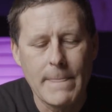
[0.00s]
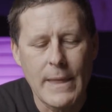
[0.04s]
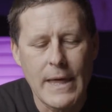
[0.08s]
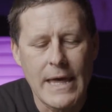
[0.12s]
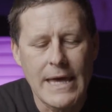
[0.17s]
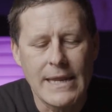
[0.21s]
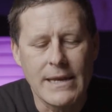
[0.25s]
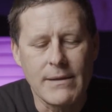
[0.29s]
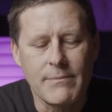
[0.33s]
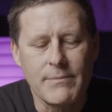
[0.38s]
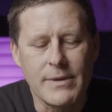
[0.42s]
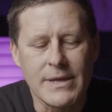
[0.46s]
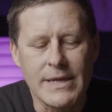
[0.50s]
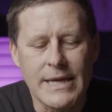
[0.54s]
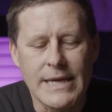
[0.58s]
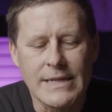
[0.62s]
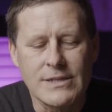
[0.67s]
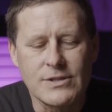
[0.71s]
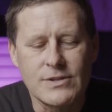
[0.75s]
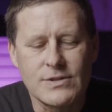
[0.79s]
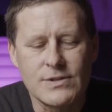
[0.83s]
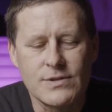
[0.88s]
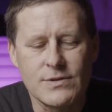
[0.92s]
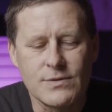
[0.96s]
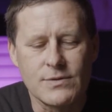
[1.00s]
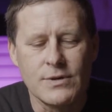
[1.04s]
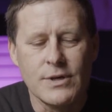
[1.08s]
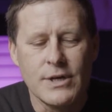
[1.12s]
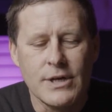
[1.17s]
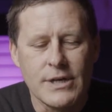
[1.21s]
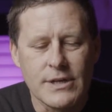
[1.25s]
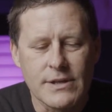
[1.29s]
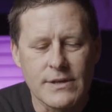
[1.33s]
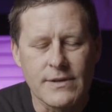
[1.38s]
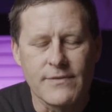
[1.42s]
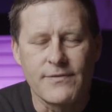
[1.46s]
And it begins to
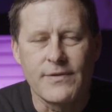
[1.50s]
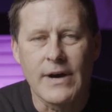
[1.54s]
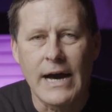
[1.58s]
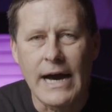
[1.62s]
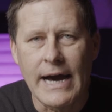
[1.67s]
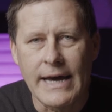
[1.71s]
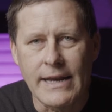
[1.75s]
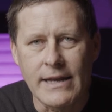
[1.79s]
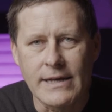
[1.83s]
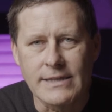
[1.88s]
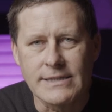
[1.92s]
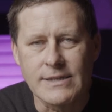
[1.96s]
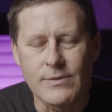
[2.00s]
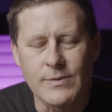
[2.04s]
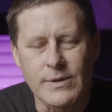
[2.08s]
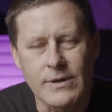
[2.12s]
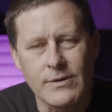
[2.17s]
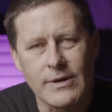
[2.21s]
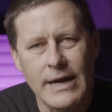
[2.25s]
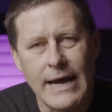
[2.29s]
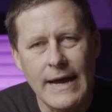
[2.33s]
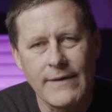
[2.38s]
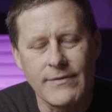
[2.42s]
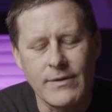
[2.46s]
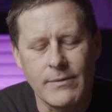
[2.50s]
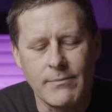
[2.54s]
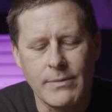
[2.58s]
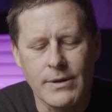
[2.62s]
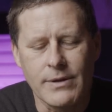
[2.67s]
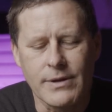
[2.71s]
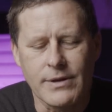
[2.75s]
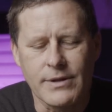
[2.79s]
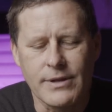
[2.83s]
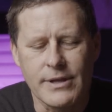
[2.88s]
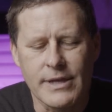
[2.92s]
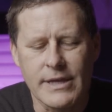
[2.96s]
divide us, and we don't have the
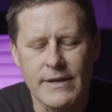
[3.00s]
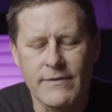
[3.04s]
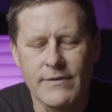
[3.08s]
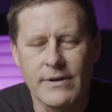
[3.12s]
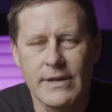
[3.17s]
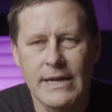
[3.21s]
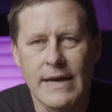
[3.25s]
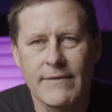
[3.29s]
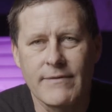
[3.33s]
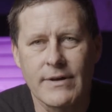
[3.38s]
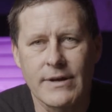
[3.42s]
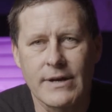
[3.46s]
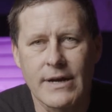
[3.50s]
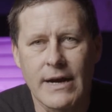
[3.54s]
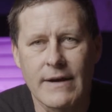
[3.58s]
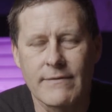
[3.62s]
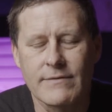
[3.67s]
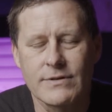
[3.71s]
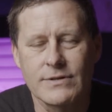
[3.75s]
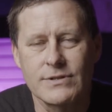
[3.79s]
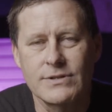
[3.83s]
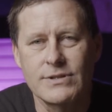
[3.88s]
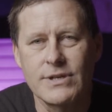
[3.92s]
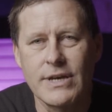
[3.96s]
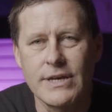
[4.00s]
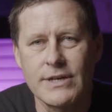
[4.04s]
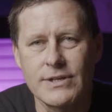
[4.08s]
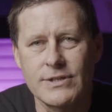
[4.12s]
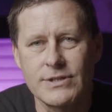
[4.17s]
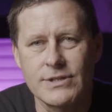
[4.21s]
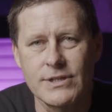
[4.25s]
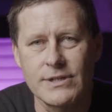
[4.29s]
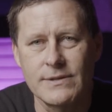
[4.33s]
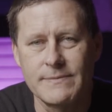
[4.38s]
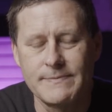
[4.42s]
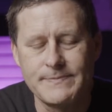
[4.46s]
ability to even have a
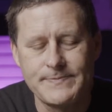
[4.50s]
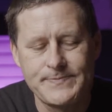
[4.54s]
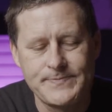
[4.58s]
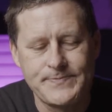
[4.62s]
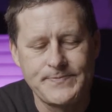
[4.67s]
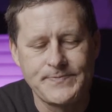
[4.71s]
conversation.